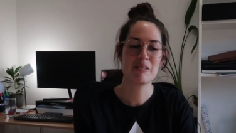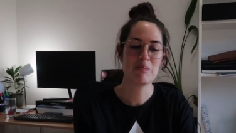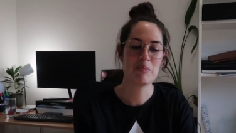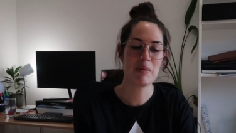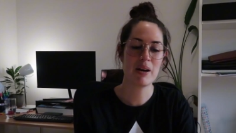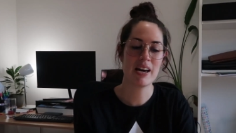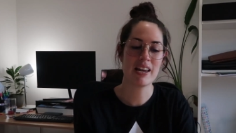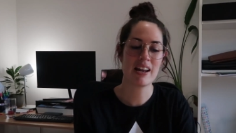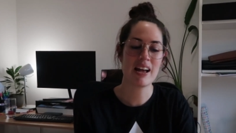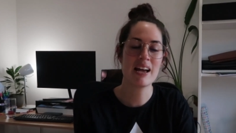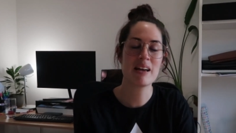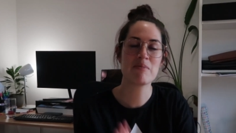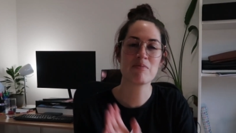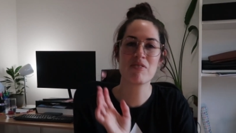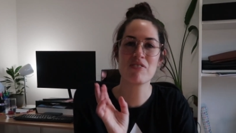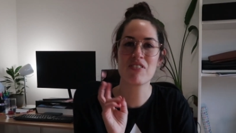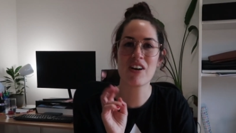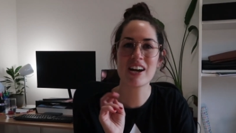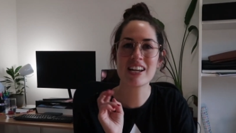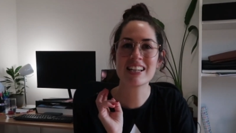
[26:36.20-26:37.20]
But I'm
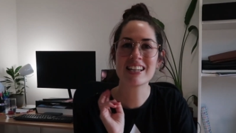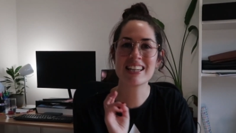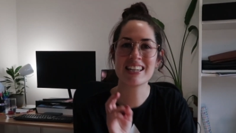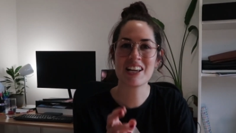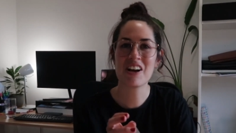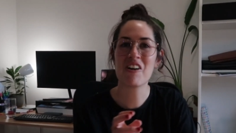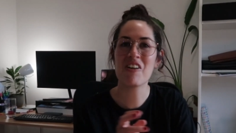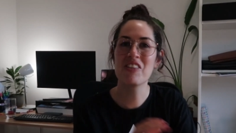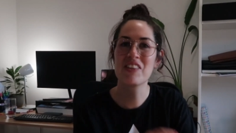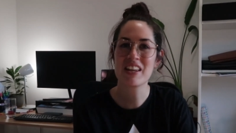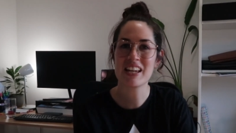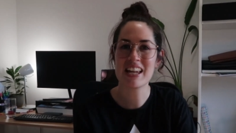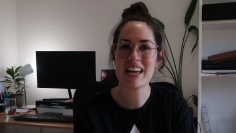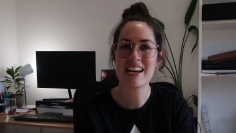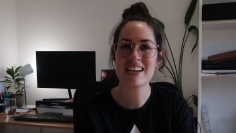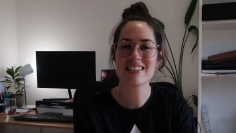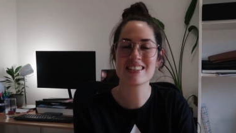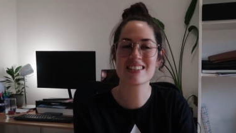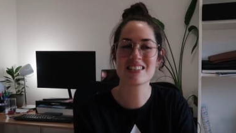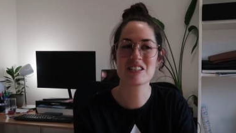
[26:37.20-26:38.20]
finally on the
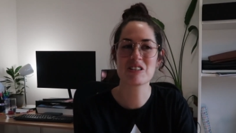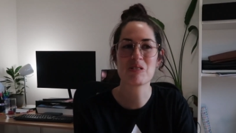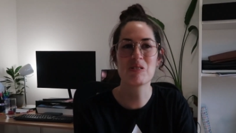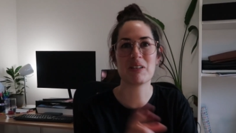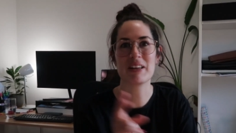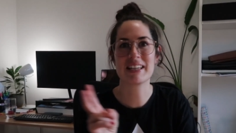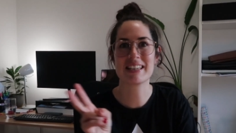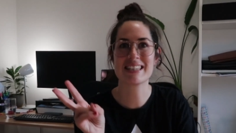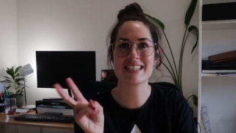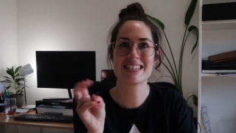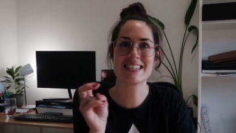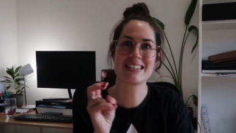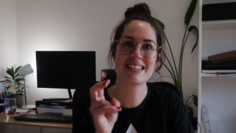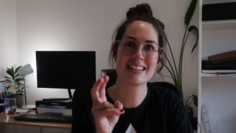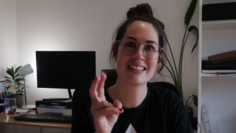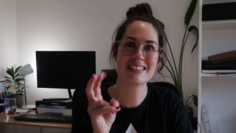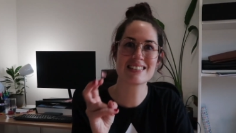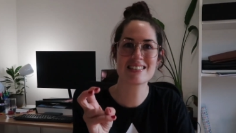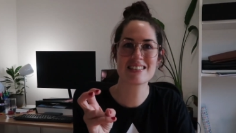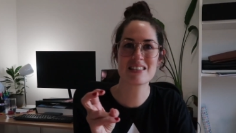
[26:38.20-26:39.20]
last, or like the
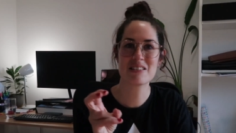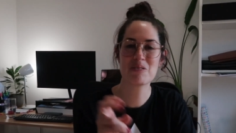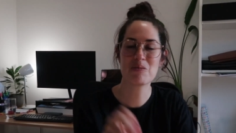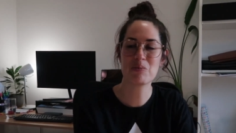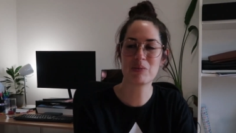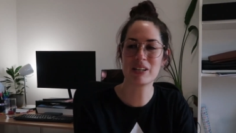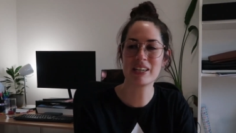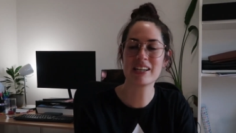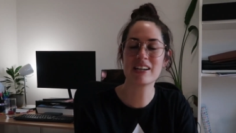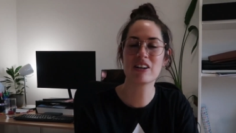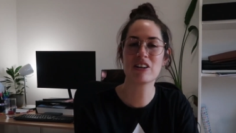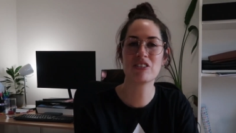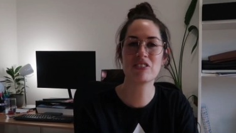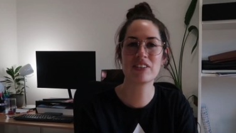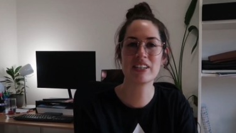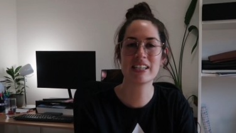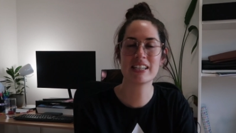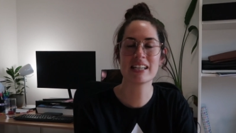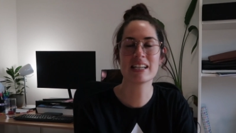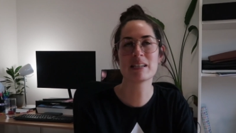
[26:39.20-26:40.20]
6th week of
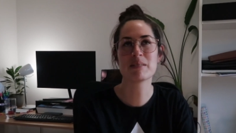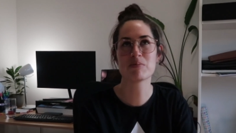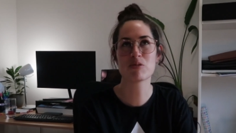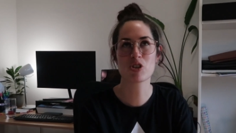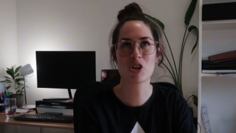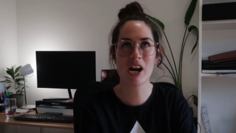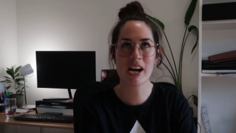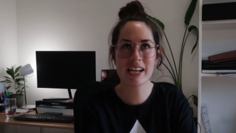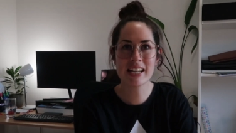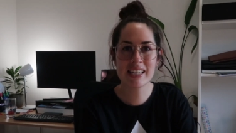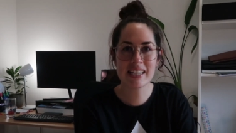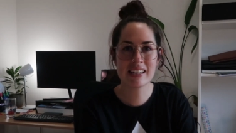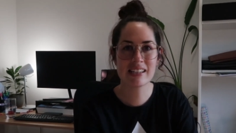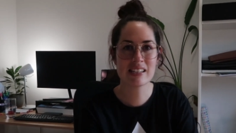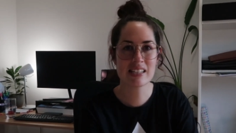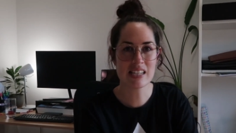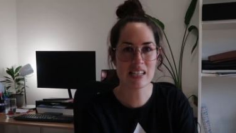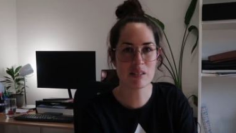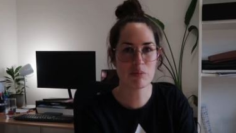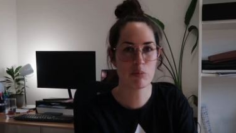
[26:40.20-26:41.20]
it, and I'm trying to get
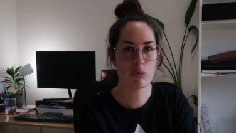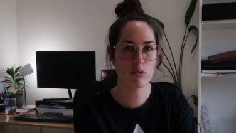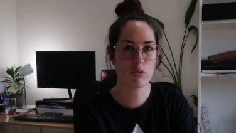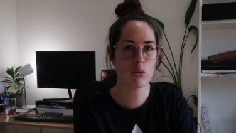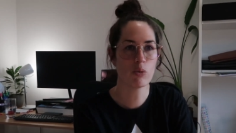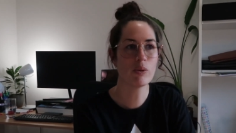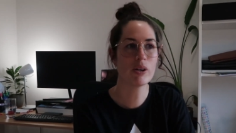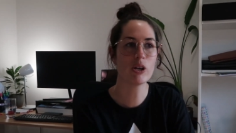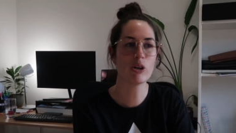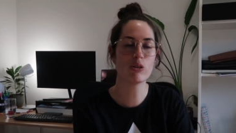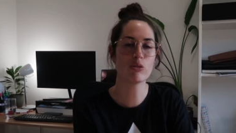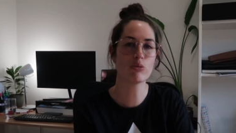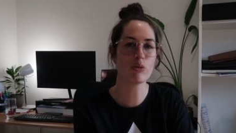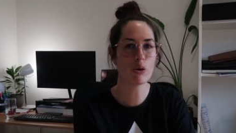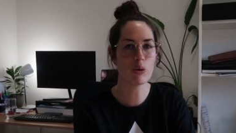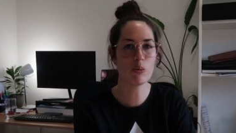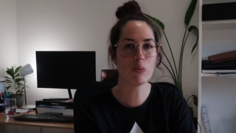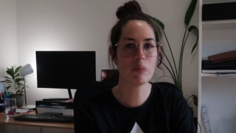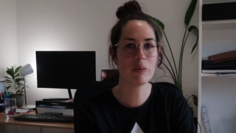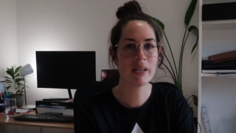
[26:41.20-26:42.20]
it done before we go to
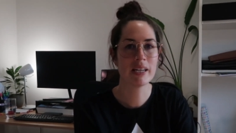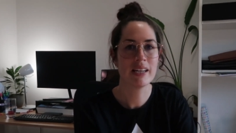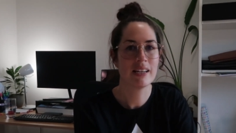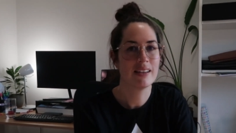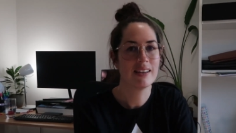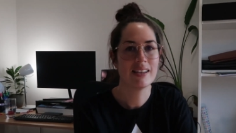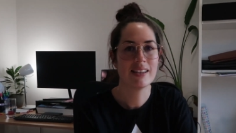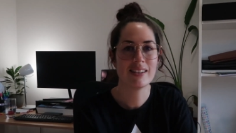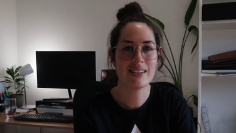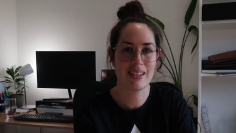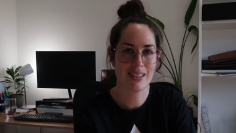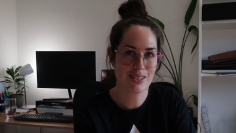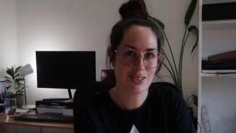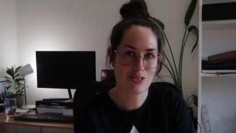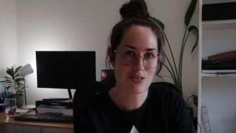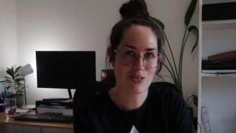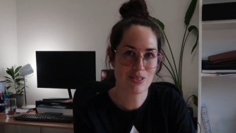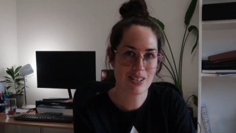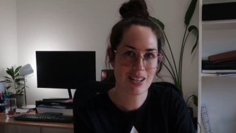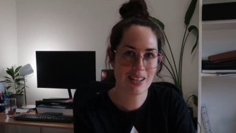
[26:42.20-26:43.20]
Rome next
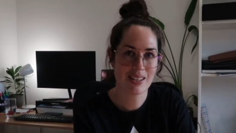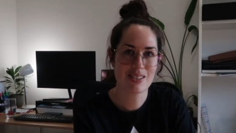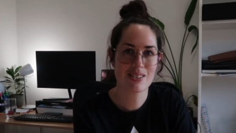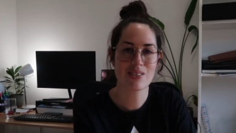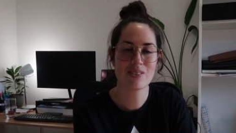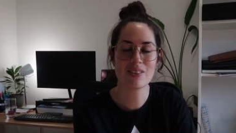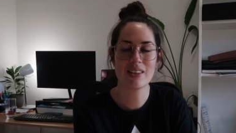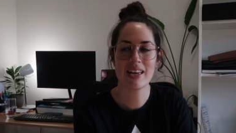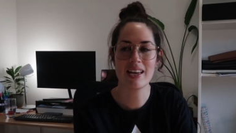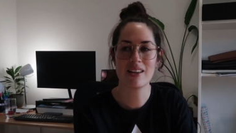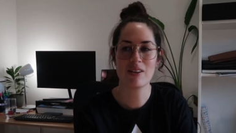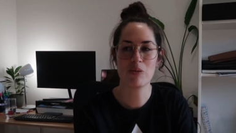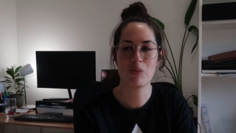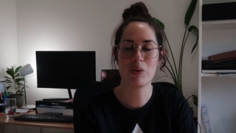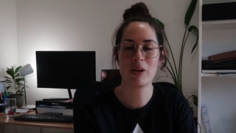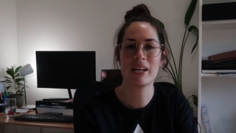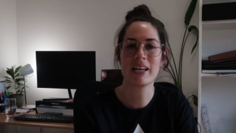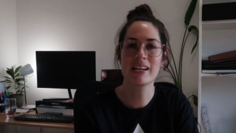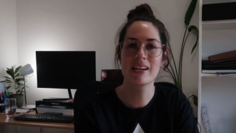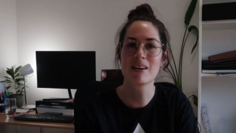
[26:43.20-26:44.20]
Tuesday so that
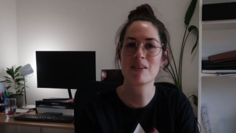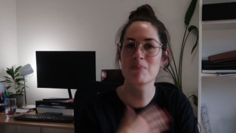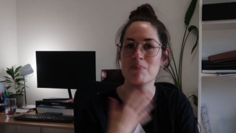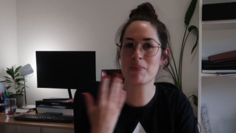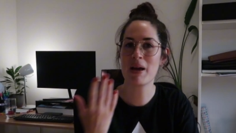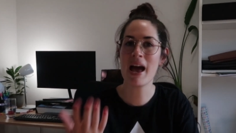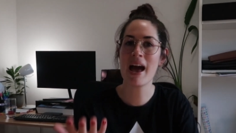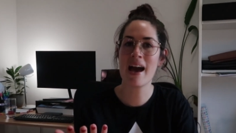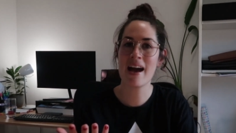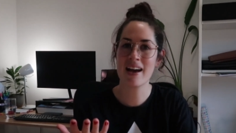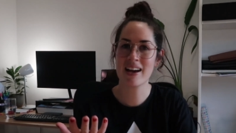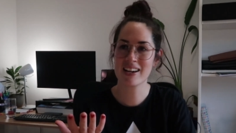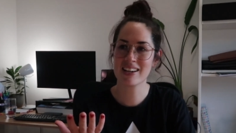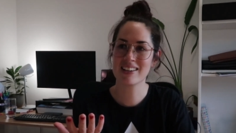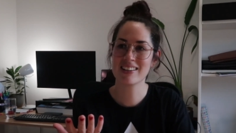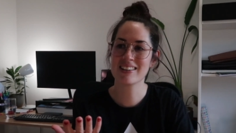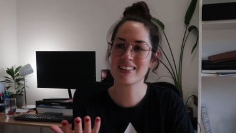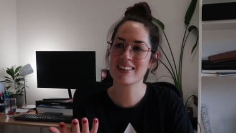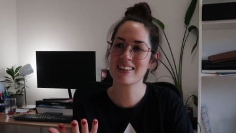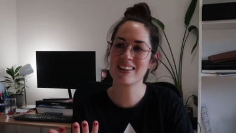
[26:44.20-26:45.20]
when I come back
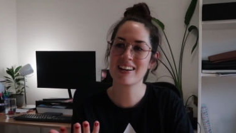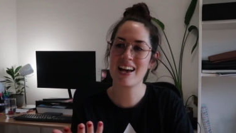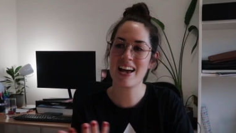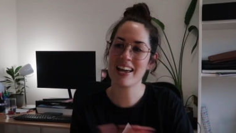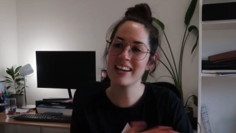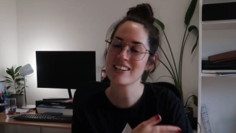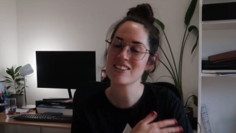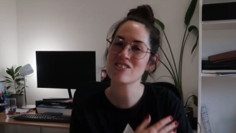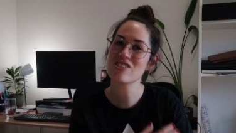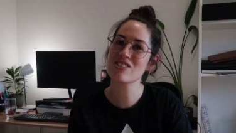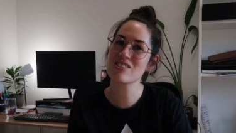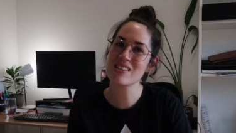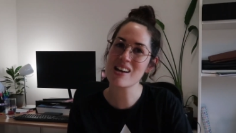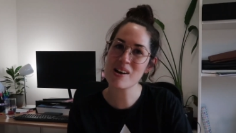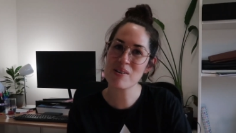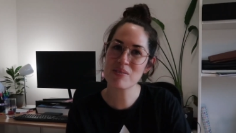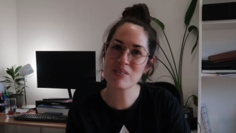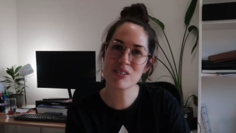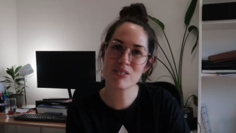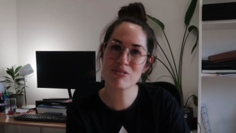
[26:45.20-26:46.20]
I can just
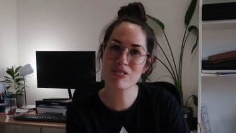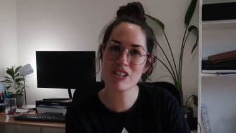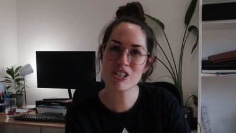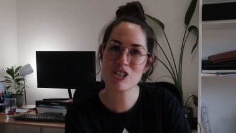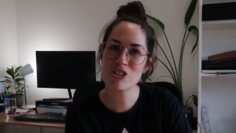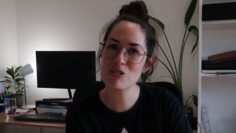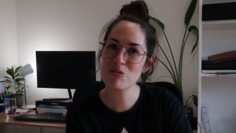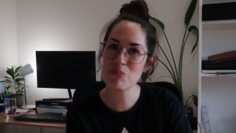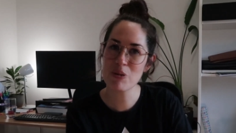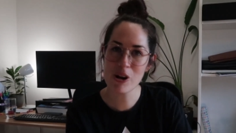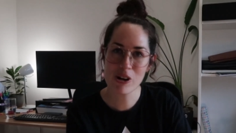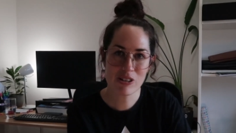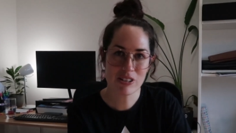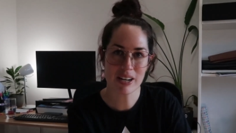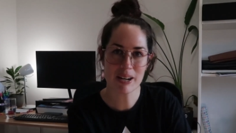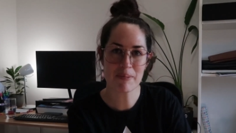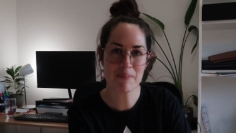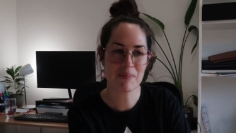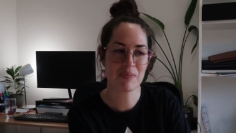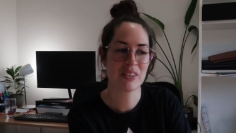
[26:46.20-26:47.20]
start with a fresh new
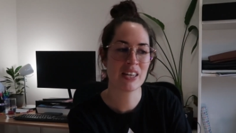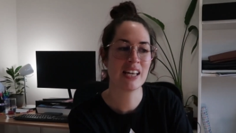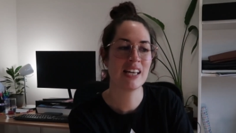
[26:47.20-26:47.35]
program.